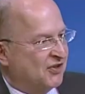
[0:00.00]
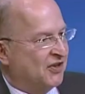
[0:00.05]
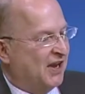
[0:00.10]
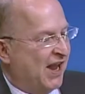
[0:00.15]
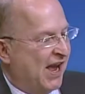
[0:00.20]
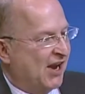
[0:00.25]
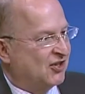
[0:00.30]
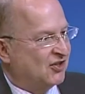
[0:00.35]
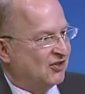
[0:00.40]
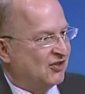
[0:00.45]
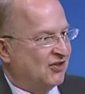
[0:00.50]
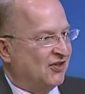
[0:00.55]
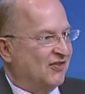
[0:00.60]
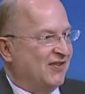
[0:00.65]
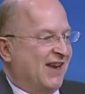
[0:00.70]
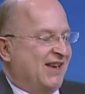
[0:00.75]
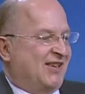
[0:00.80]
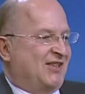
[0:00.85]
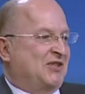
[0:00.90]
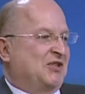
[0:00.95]
the election, that
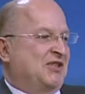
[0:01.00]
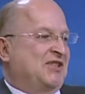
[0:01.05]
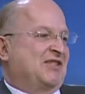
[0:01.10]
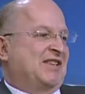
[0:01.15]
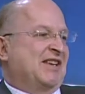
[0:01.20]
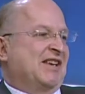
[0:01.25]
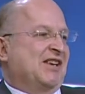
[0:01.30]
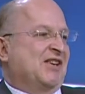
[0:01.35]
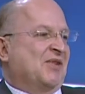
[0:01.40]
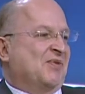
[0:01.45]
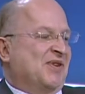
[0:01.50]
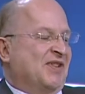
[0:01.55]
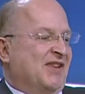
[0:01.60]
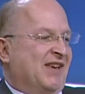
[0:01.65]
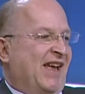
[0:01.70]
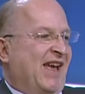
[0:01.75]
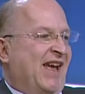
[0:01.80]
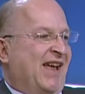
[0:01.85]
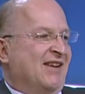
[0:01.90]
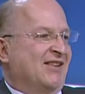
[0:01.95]
they tinker with
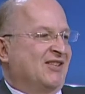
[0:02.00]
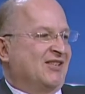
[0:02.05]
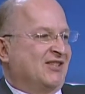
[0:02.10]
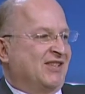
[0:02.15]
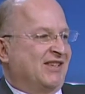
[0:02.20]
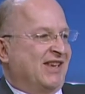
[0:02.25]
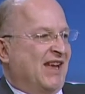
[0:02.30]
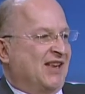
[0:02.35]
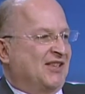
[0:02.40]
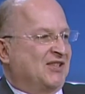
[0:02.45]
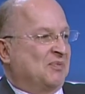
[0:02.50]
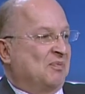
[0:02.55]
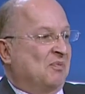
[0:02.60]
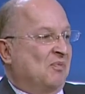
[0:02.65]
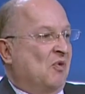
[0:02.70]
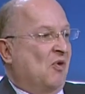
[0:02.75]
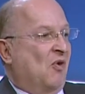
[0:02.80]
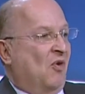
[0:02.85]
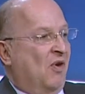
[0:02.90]
again just to get some more?